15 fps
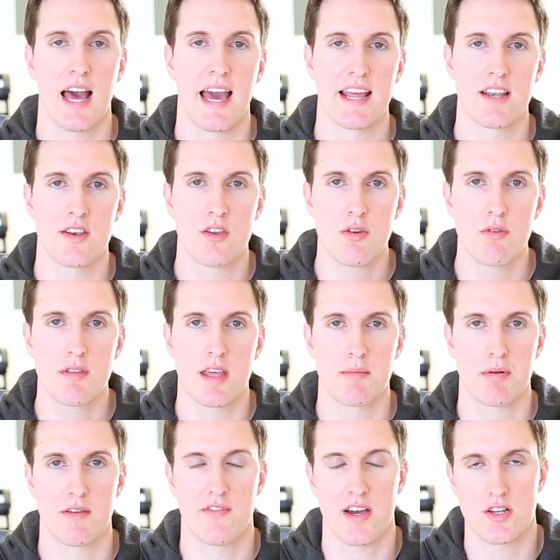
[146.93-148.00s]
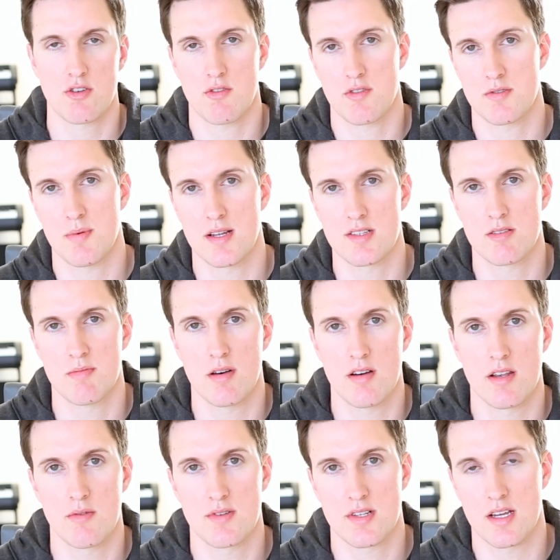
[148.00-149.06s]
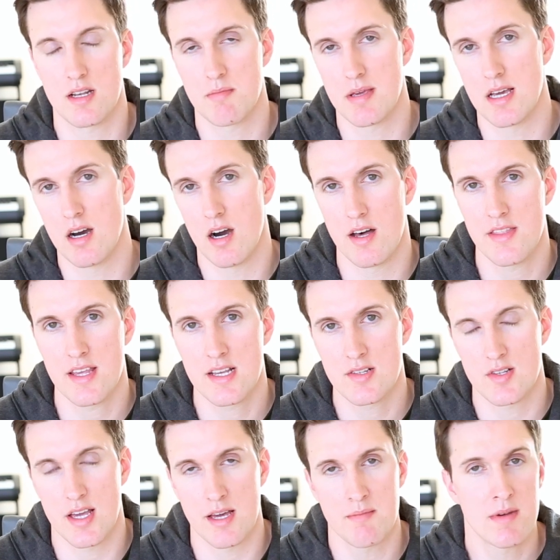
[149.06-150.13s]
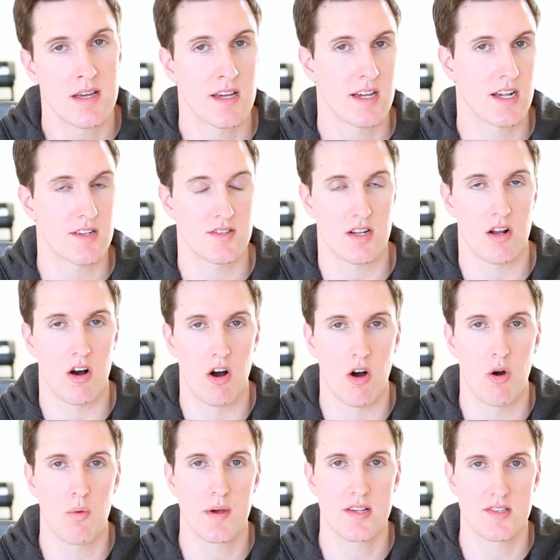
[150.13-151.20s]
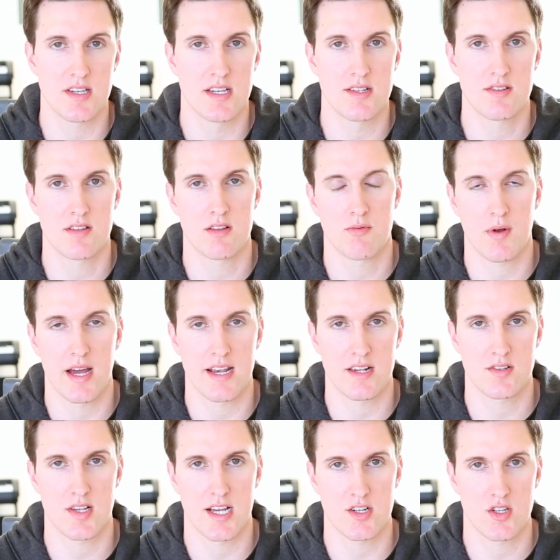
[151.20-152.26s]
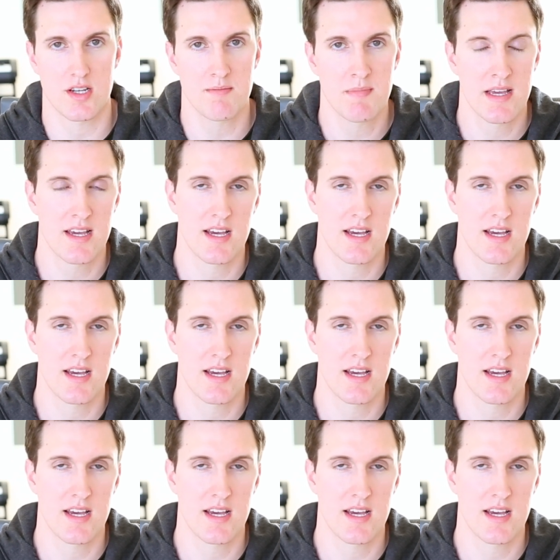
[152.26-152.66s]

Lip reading: I knew that professional responsibility was going to be on the exam because it always is in the writing section.